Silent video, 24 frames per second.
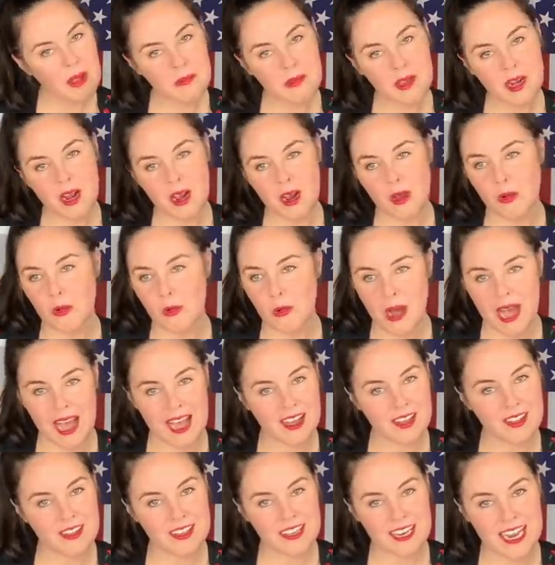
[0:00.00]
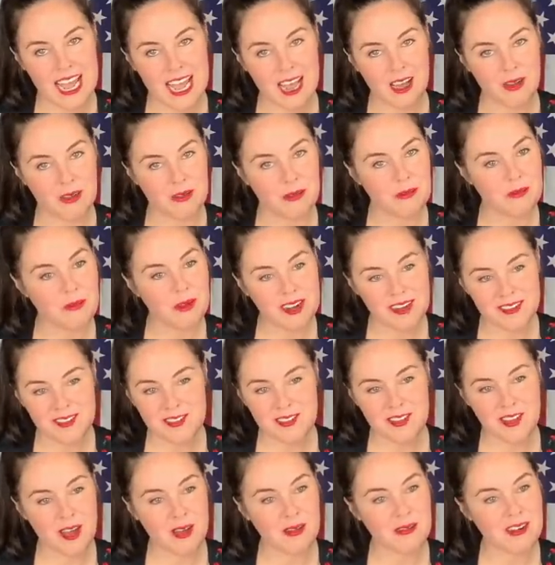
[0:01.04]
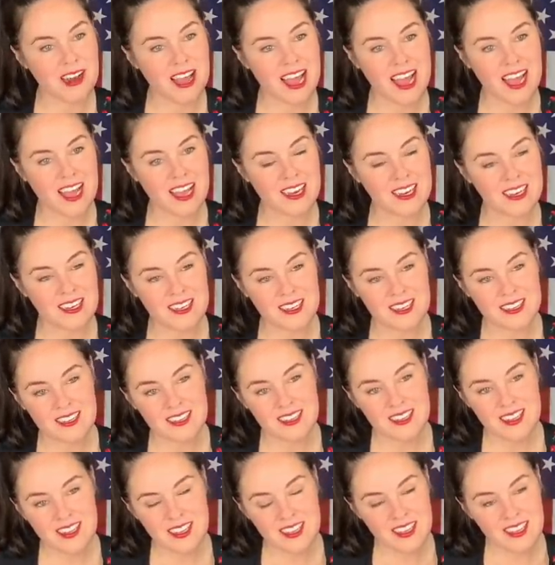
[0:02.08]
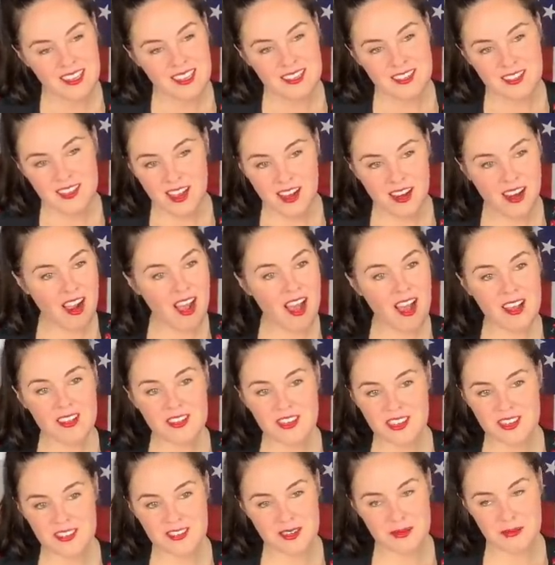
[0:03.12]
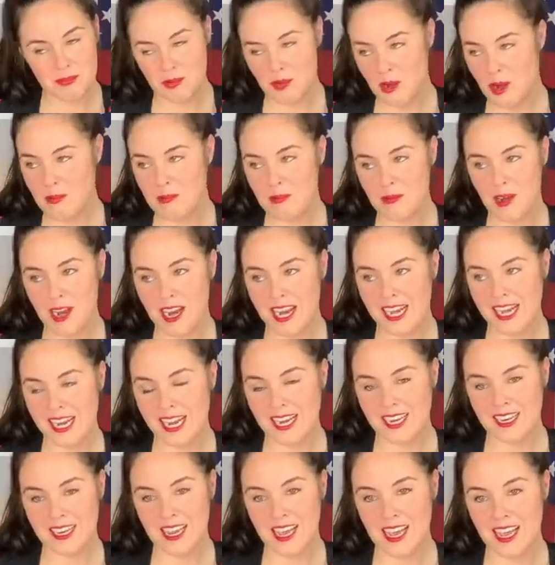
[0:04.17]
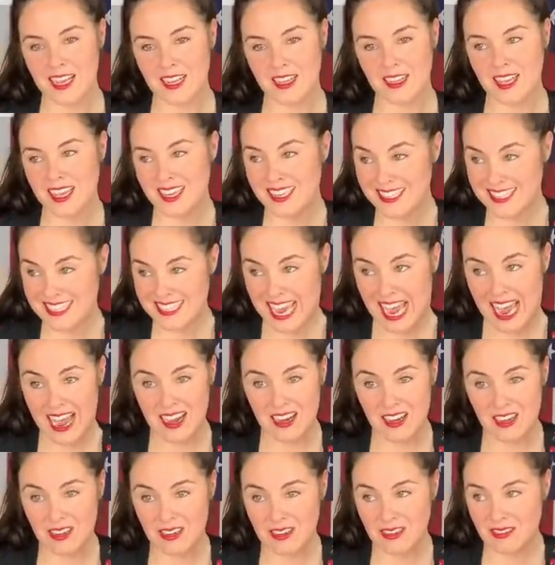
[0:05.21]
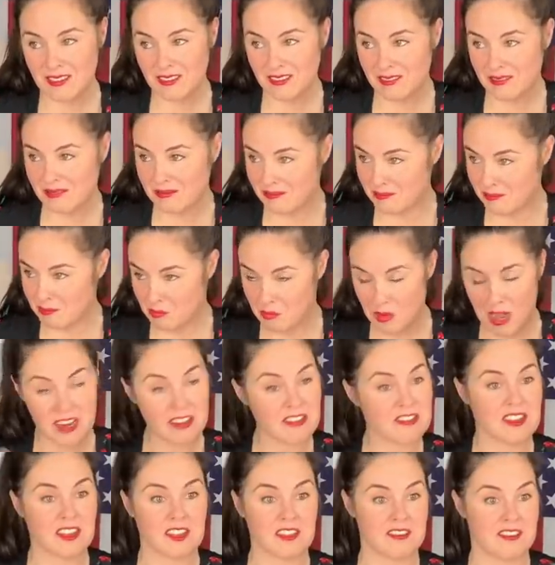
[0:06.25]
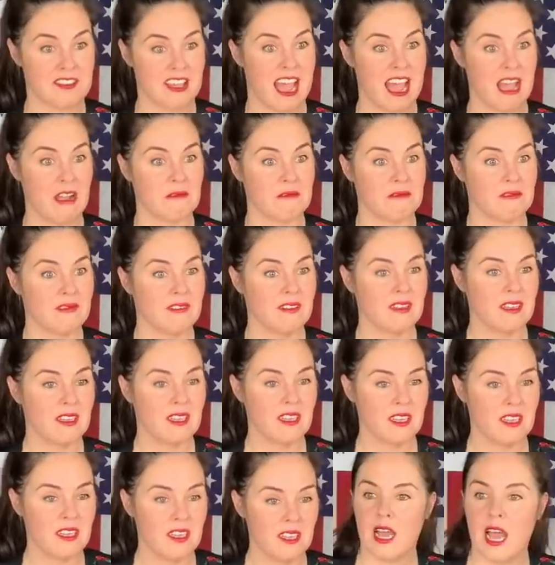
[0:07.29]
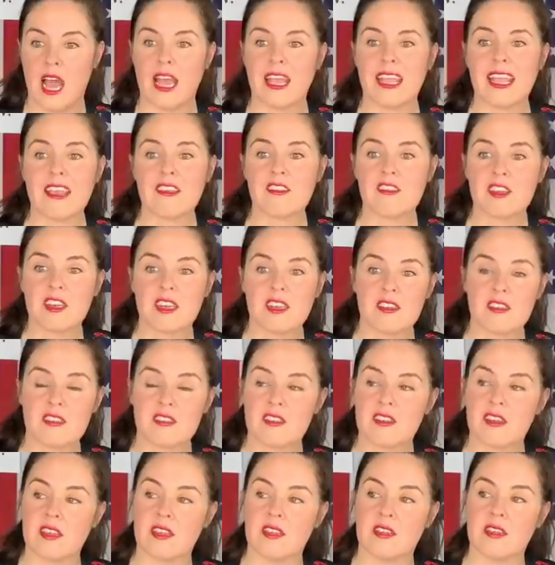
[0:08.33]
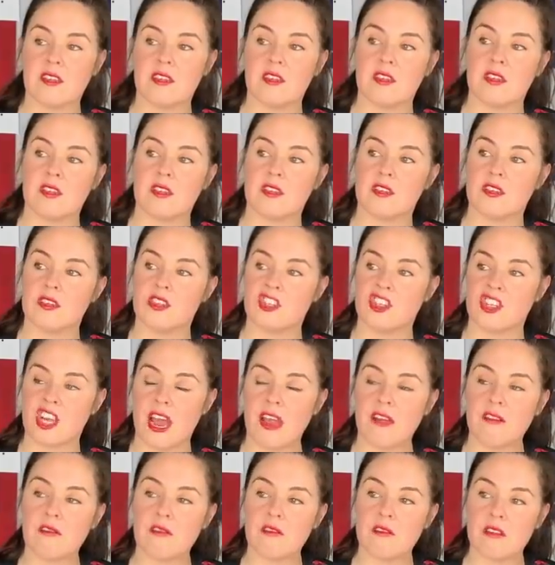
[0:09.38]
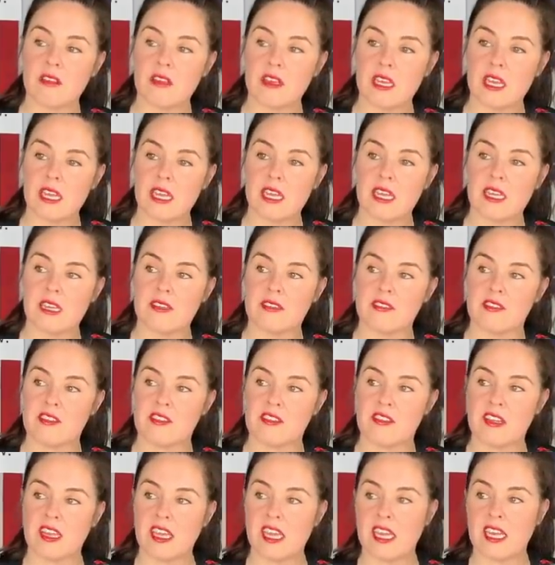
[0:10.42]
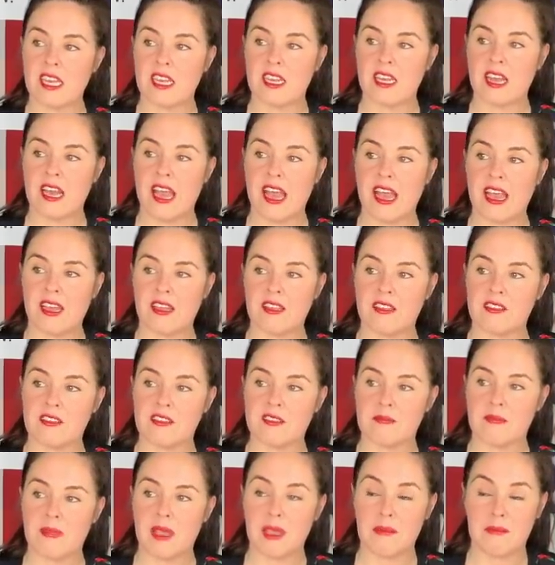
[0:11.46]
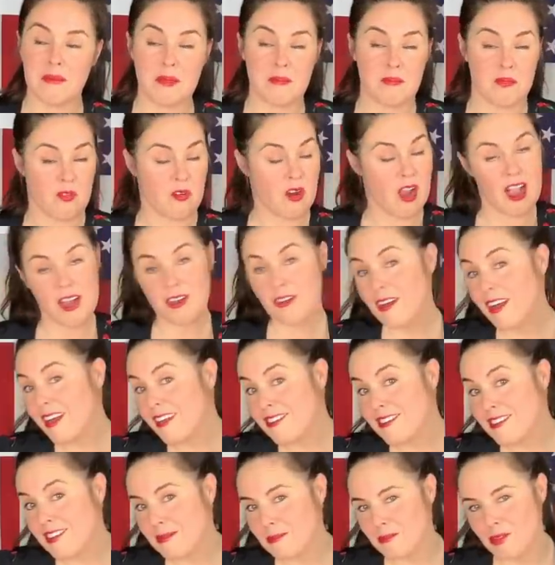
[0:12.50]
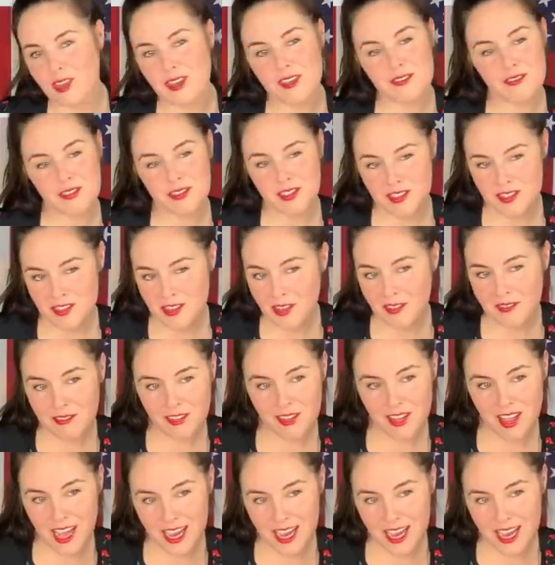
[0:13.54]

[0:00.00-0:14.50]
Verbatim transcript: women are wilding out. What is going on? They're all just appropriating entire races now. Uh huh. I guess it is generally seen as maybe progress. I'm looking for the silver